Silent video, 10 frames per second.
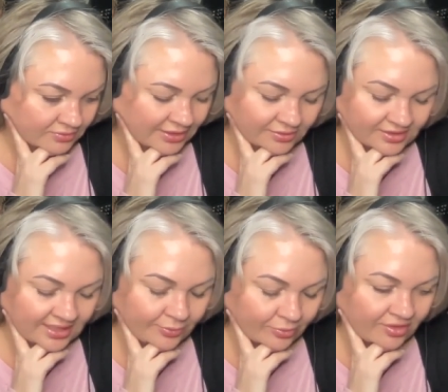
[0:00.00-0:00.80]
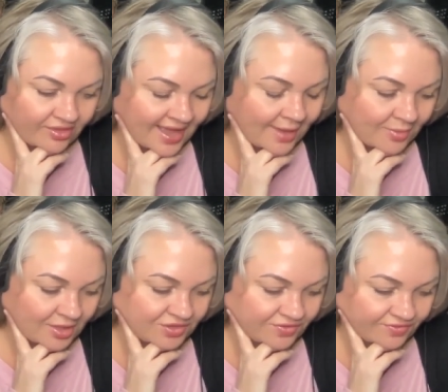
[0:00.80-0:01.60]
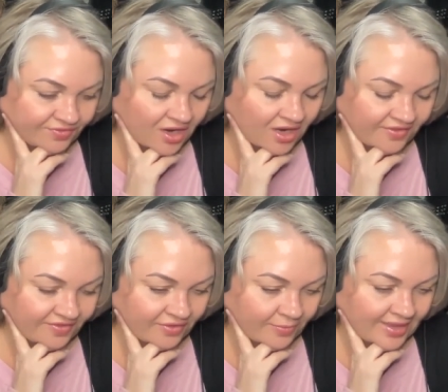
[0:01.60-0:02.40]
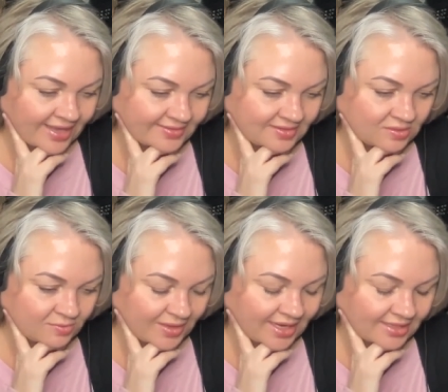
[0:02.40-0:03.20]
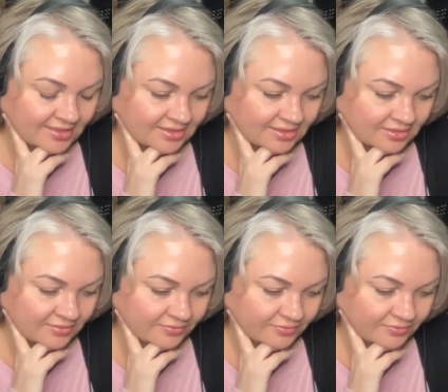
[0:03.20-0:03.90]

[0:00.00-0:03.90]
I don't think we're that much far from that space.